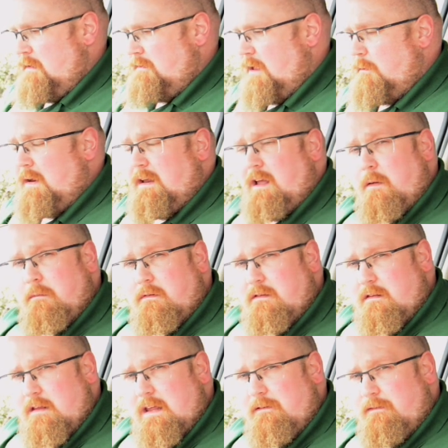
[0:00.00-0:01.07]
Now when it comes
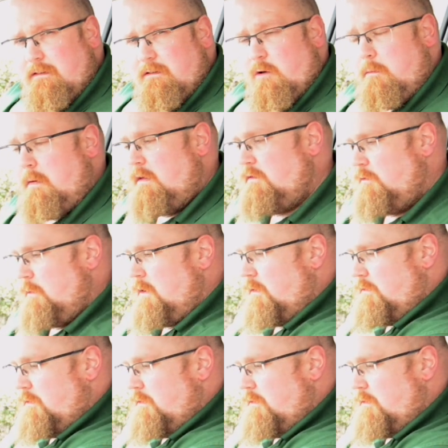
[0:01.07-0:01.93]
to the physical buttons, we've got